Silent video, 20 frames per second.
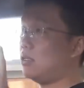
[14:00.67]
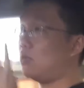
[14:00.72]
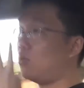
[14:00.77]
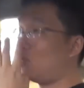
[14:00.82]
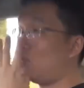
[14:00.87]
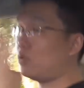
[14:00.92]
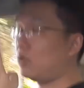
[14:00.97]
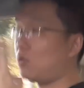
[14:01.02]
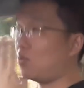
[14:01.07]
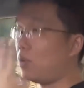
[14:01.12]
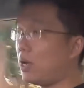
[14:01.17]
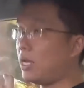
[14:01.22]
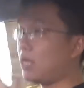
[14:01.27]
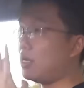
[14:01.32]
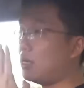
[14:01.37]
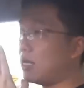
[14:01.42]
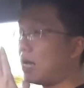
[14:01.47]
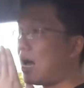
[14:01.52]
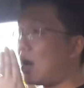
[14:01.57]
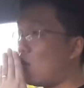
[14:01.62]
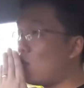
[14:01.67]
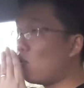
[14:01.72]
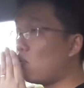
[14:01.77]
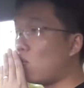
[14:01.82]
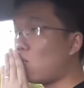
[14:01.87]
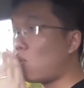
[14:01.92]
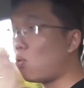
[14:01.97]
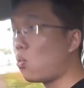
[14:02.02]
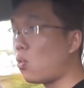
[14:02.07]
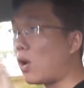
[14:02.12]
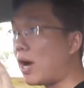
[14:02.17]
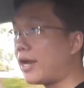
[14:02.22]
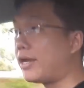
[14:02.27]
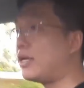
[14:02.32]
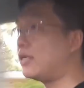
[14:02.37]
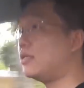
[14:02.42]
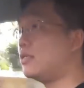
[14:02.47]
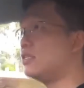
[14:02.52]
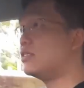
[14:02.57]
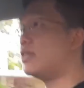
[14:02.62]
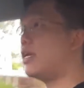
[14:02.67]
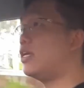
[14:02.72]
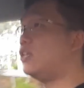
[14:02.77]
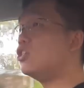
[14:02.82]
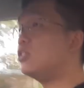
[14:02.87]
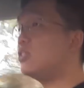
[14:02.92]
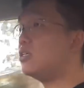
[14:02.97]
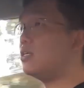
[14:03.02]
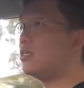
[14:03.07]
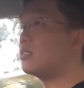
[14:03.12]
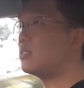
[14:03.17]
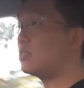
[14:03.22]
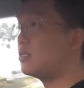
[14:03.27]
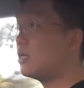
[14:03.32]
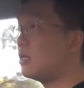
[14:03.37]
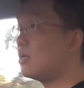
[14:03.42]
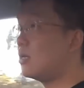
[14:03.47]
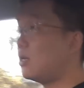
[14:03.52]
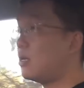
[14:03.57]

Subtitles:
The way how quiet this engine is